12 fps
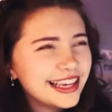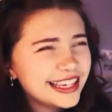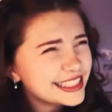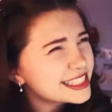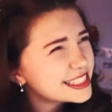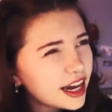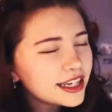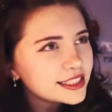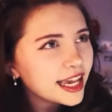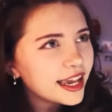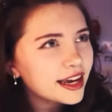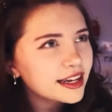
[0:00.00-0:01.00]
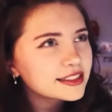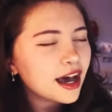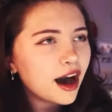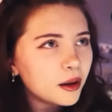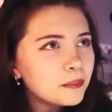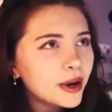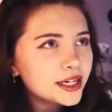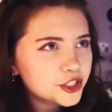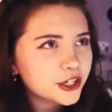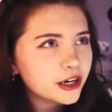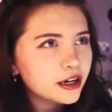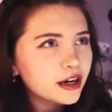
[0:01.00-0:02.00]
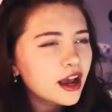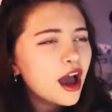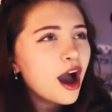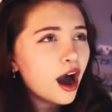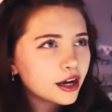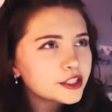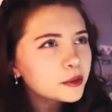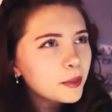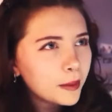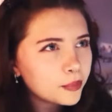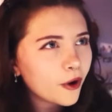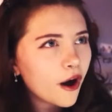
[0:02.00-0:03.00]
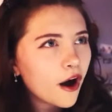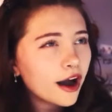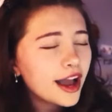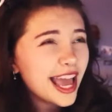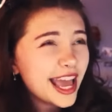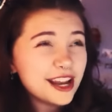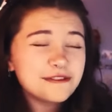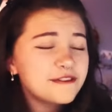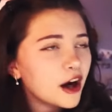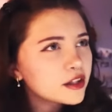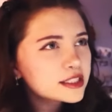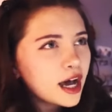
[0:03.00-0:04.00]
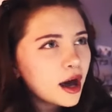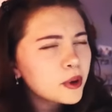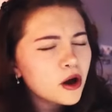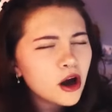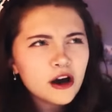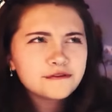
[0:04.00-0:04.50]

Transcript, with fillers: He stuck his hand up my shirt, under my bra, and felt up,